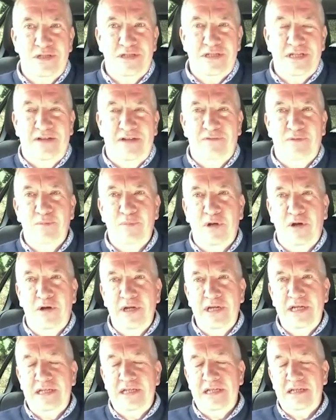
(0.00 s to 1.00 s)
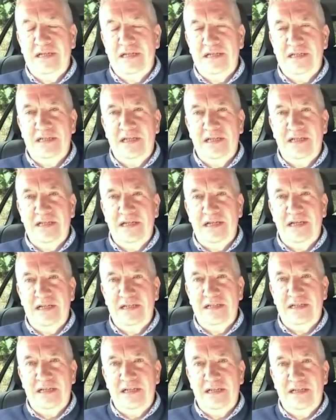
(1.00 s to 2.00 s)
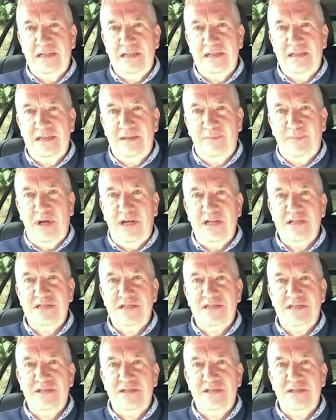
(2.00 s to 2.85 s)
self-employed and the boss, if you like,